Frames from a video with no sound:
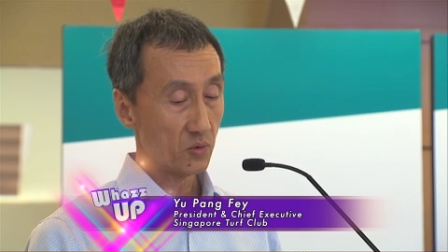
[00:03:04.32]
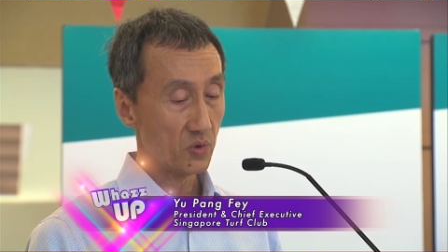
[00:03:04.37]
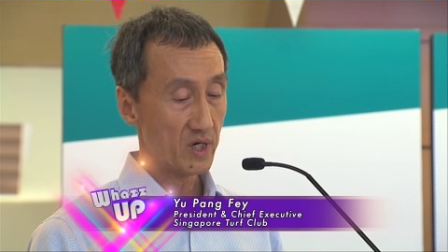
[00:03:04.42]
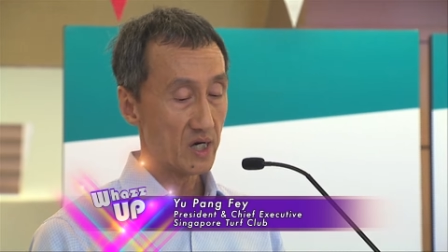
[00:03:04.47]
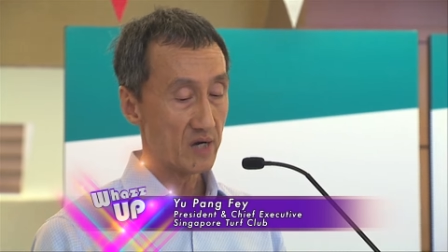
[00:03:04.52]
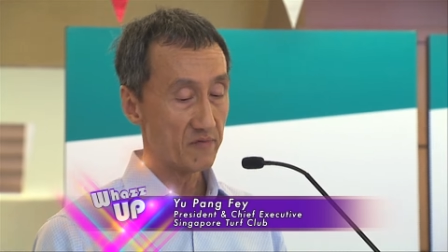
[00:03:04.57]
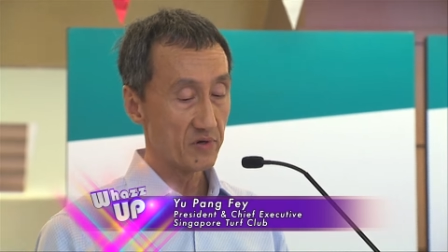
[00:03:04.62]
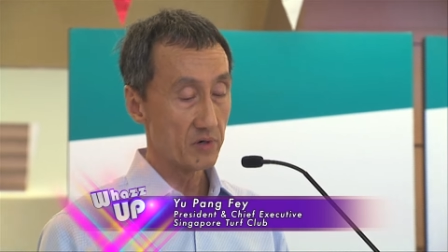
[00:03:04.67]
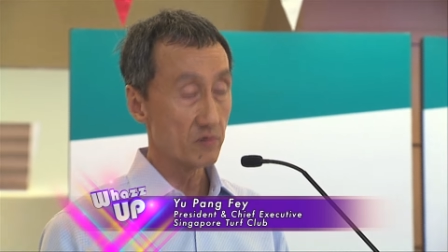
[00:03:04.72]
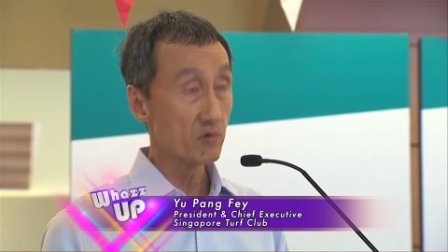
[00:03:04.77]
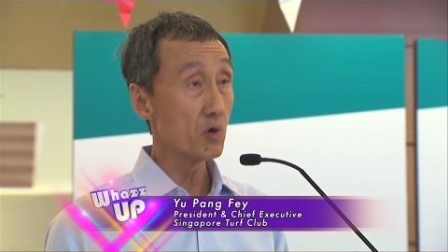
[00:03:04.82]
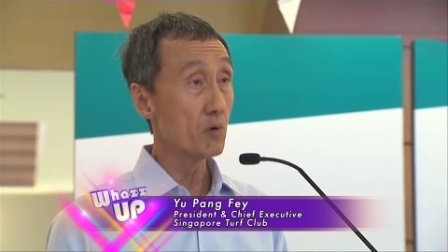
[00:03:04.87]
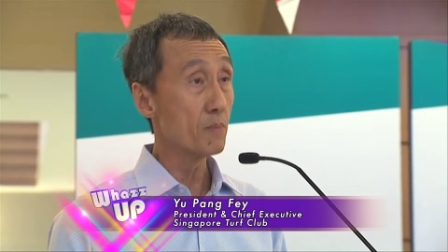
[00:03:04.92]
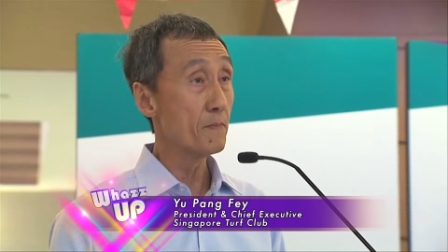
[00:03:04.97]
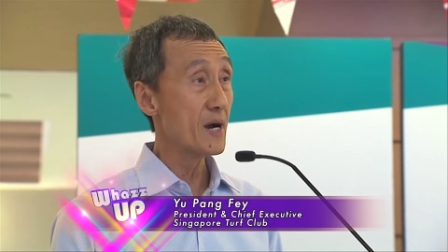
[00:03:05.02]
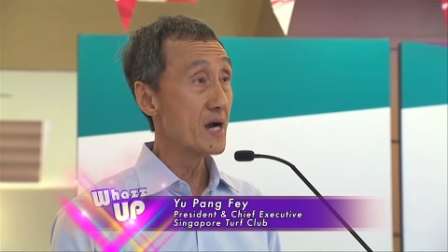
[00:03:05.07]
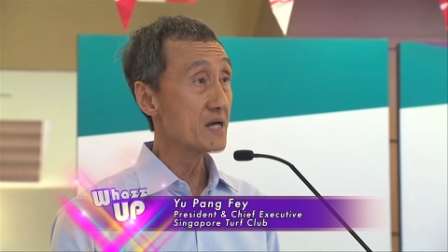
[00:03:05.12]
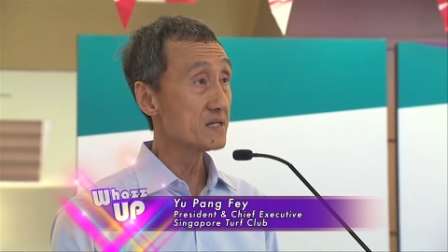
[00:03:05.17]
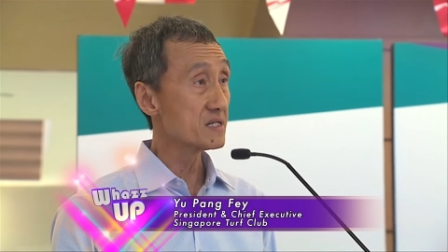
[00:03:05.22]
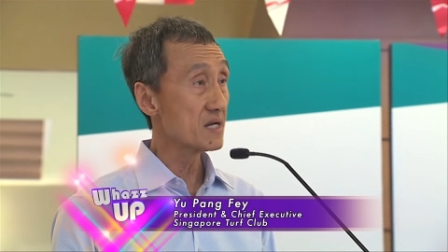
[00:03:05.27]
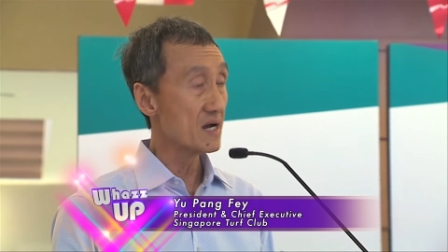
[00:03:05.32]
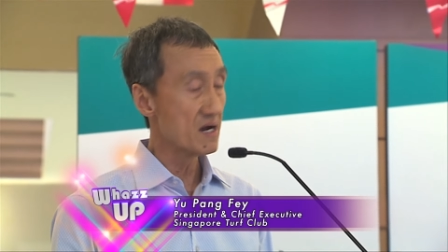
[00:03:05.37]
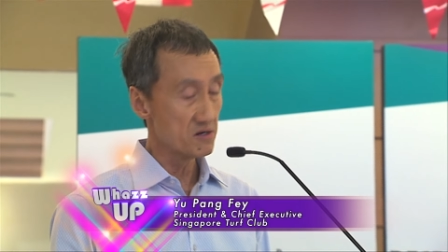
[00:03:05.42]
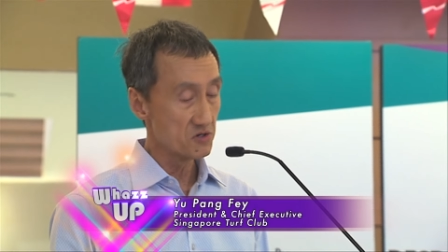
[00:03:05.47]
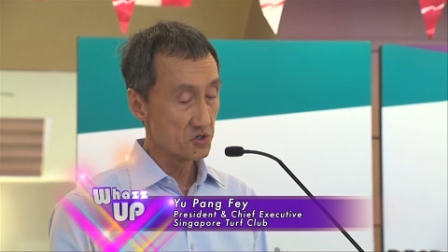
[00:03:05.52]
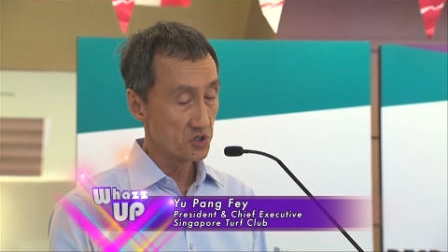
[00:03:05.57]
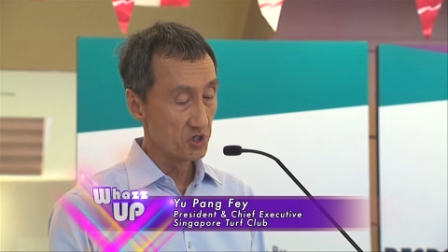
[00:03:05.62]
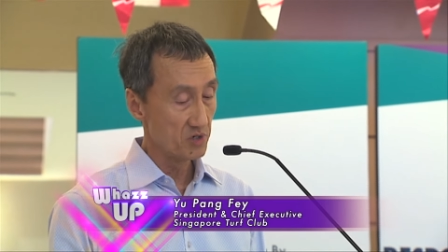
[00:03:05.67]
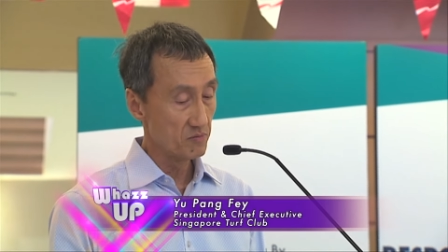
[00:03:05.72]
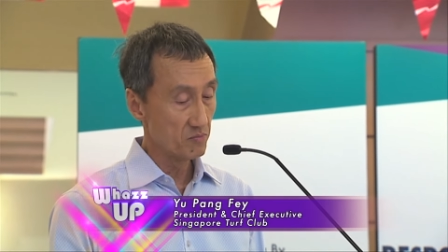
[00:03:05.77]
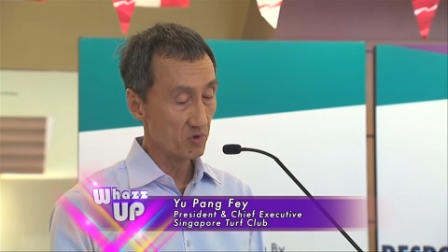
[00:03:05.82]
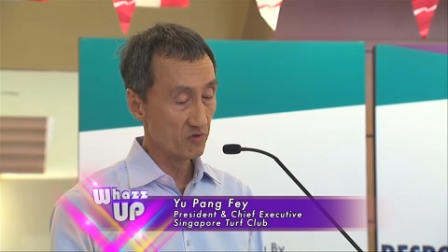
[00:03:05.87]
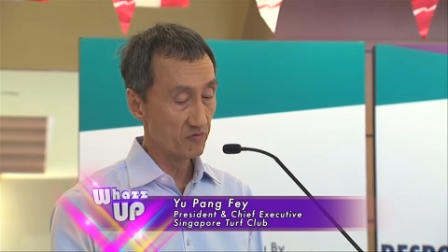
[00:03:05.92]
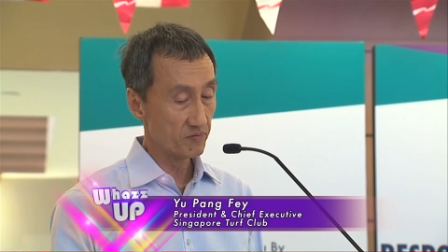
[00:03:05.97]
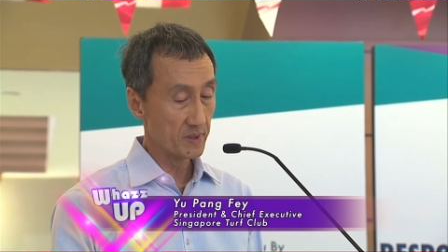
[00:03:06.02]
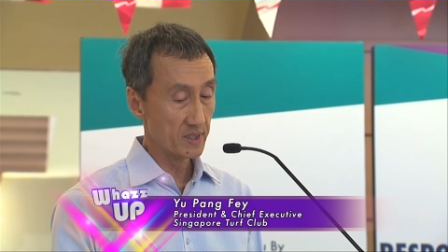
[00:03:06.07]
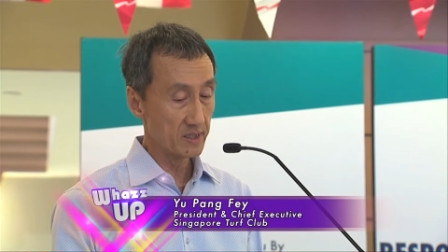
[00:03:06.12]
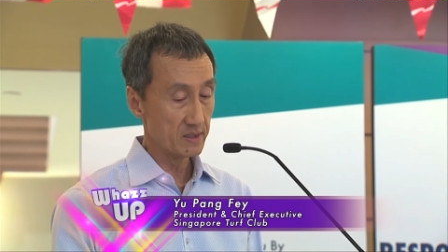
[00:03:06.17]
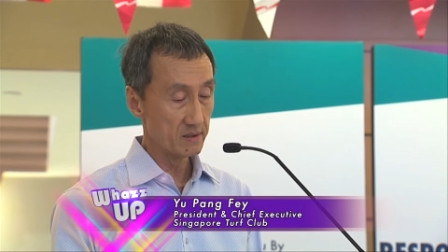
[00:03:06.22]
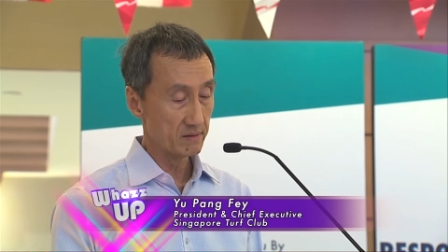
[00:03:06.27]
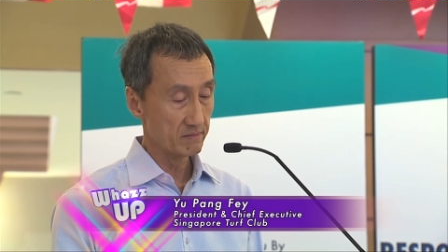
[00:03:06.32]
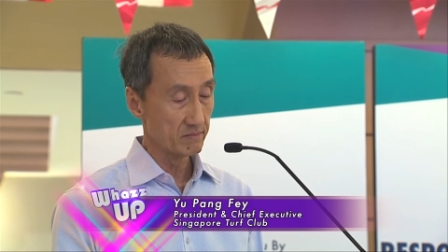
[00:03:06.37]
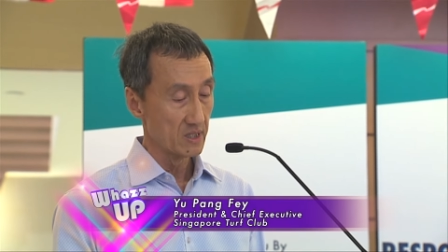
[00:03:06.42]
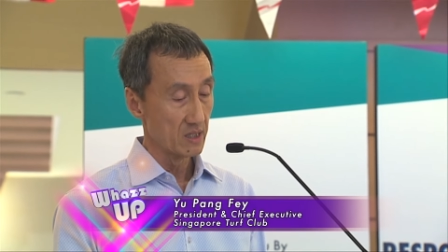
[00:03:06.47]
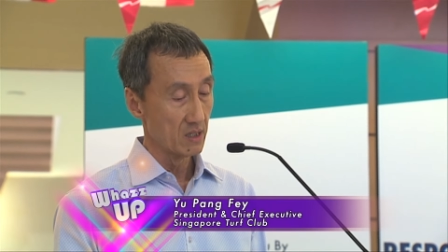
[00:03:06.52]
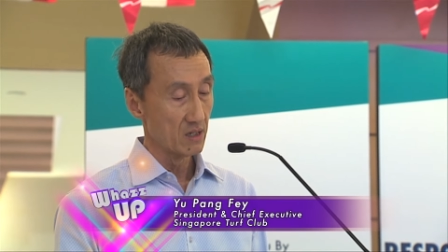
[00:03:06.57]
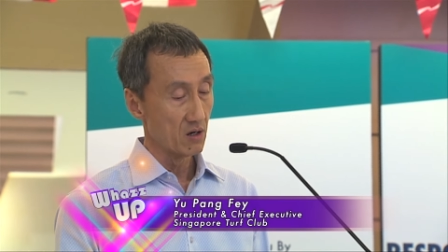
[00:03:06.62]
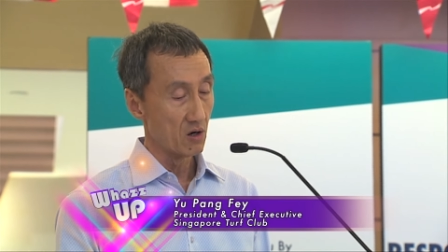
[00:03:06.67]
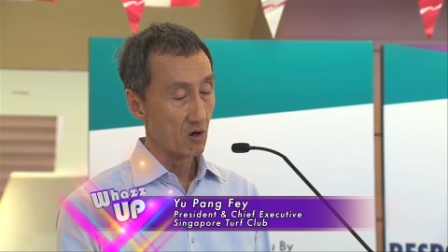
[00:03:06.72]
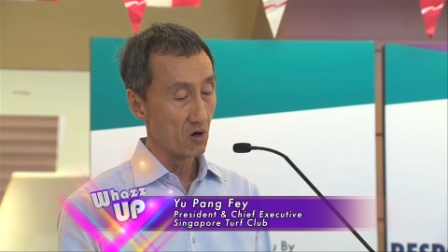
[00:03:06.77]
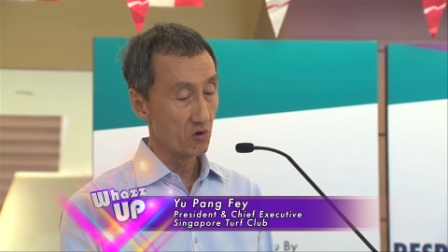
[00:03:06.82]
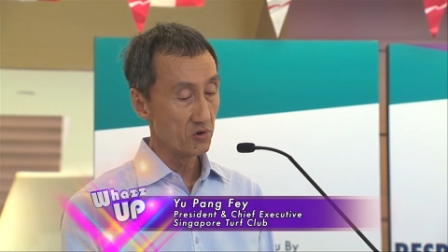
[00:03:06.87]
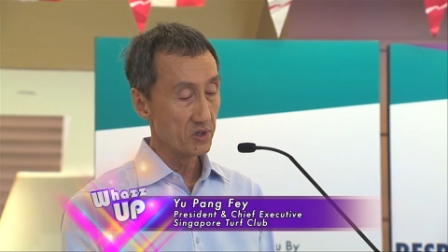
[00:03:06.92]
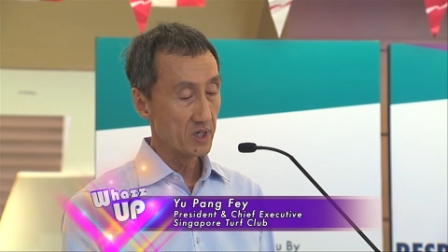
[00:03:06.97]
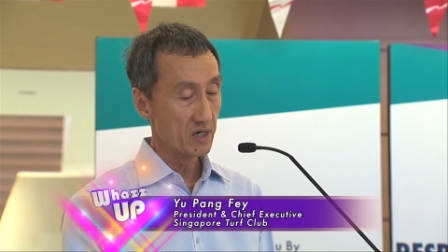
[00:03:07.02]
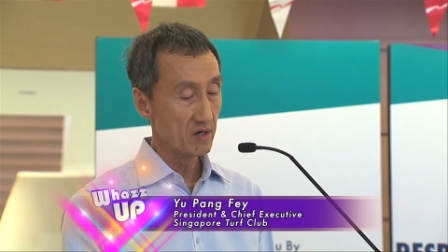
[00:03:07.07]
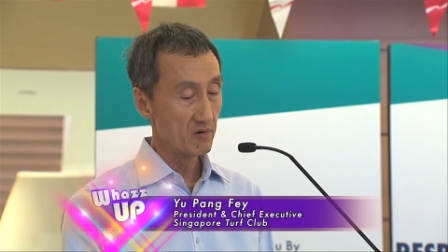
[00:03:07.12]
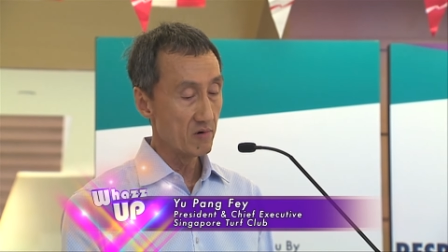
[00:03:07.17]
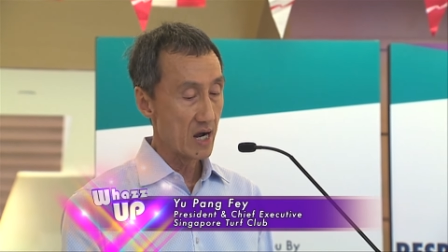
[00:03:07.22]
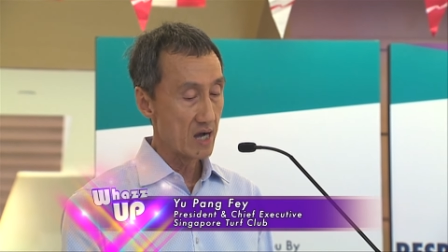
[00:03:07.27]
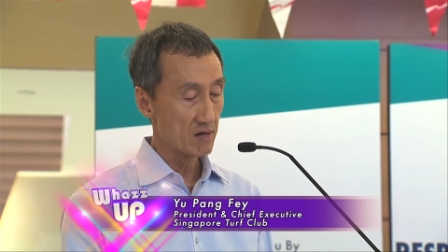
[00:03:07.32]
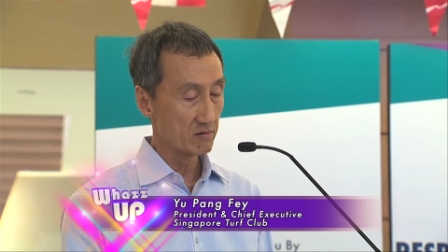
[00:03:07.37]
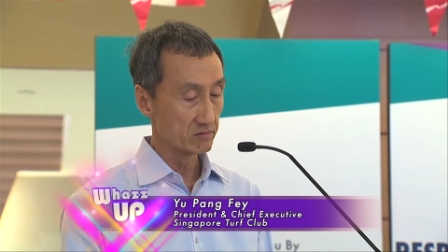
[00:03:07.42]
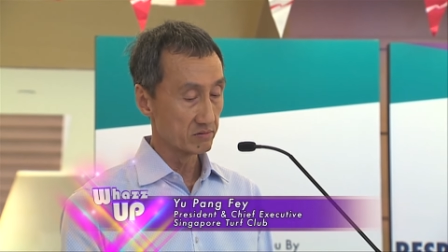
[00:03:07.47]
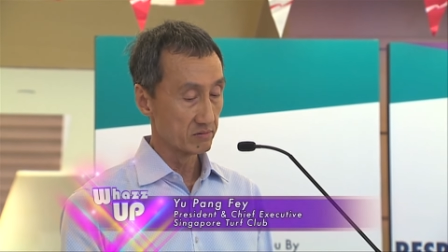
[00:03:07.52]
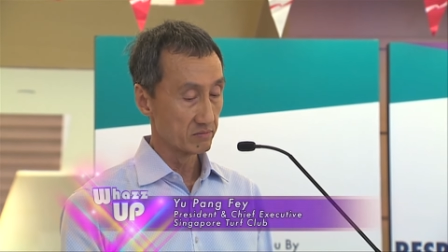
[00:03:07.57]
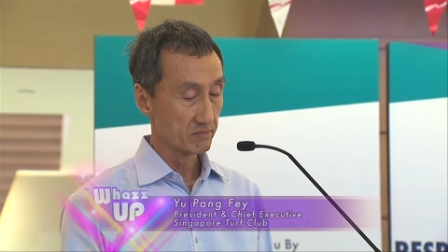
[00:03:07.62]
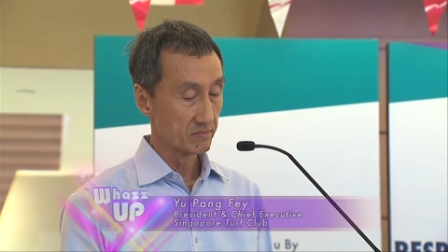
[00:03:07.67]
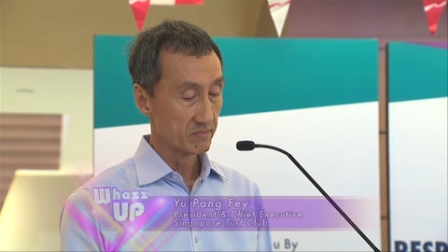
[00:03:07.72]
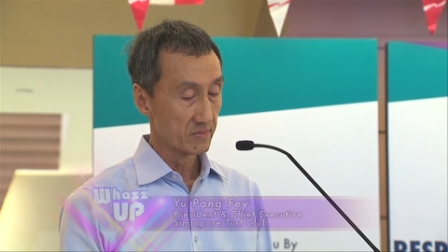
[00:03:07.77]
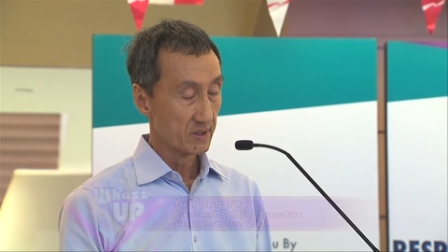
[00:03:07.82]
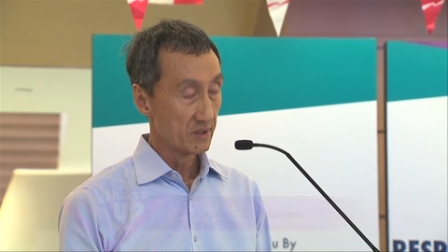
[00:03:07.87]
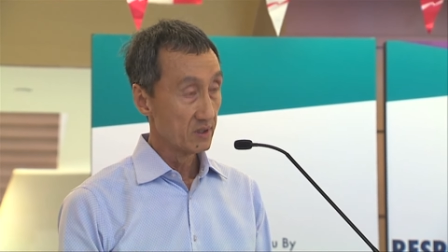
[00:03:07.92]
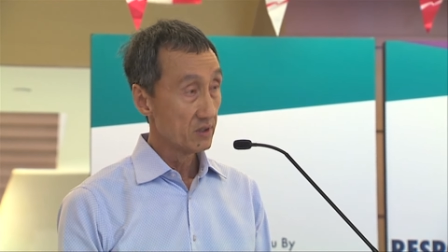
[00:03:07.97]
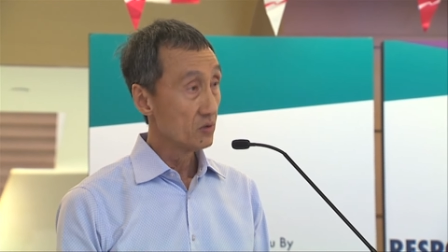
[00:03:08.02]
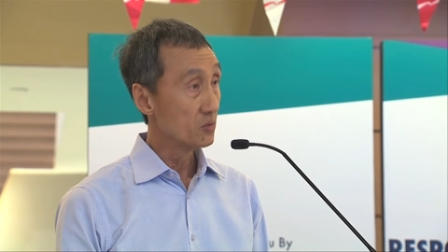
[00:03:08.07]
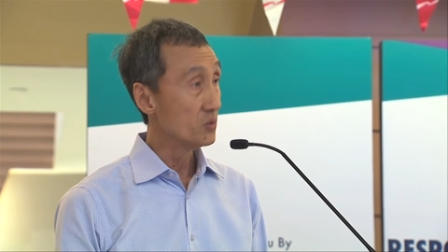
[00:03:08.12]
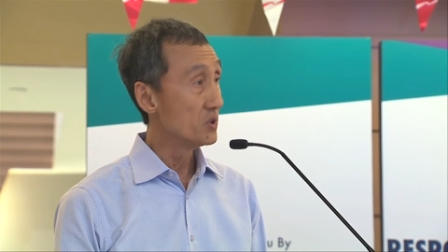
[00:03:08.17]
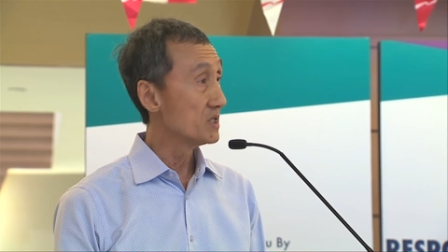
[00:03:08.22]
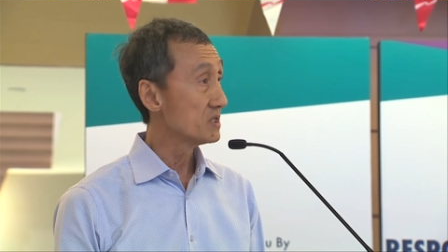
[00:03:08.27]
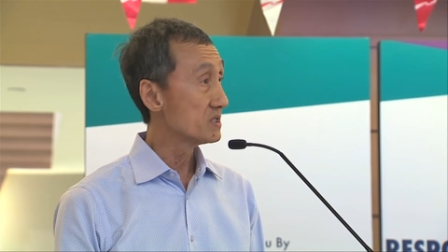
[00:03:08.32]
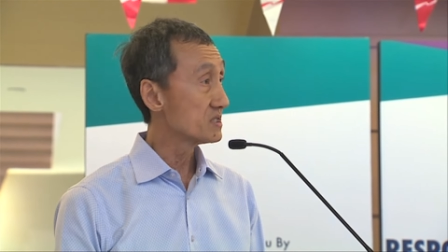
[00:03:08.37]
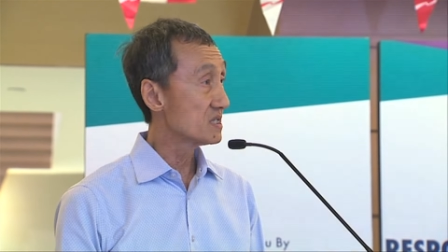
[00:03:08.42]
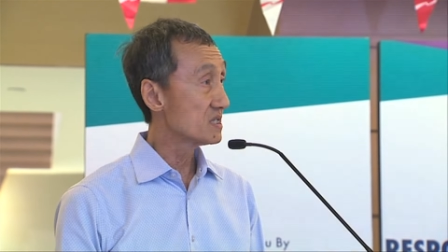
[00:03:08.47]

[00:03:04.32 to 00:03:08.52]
we have a robust RG movement all year round with